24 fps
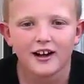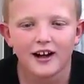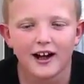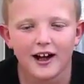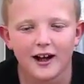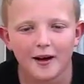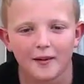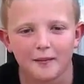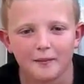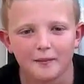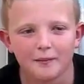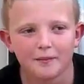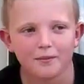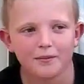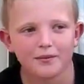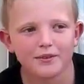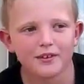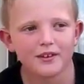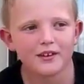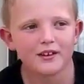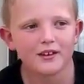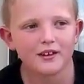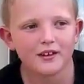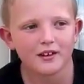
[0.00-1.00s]

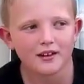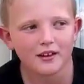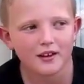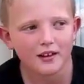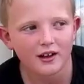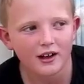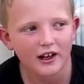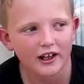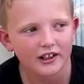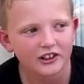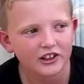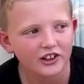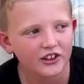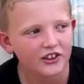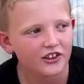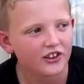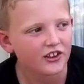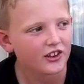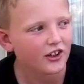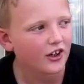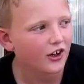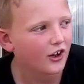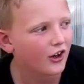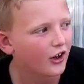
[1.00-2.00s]
I
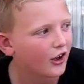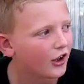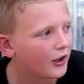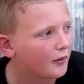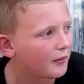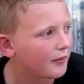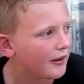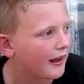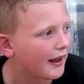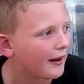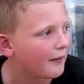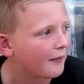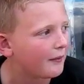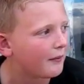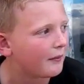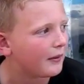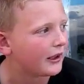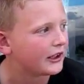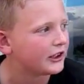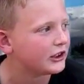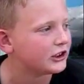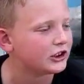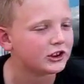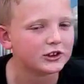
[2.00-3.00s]
just hope that
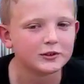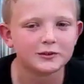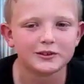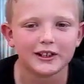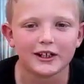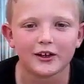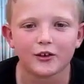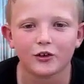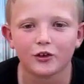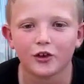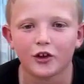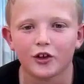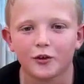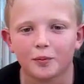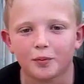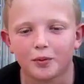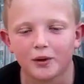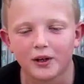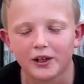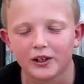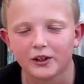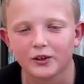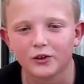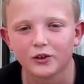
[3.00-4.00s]
my YouTube channel goes
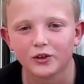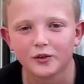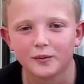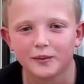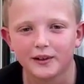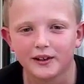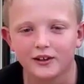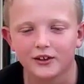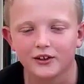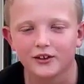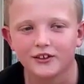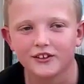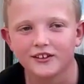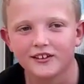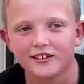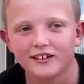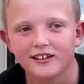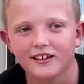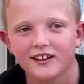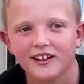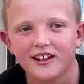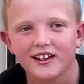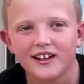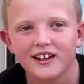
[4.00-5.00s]
pretty good, because,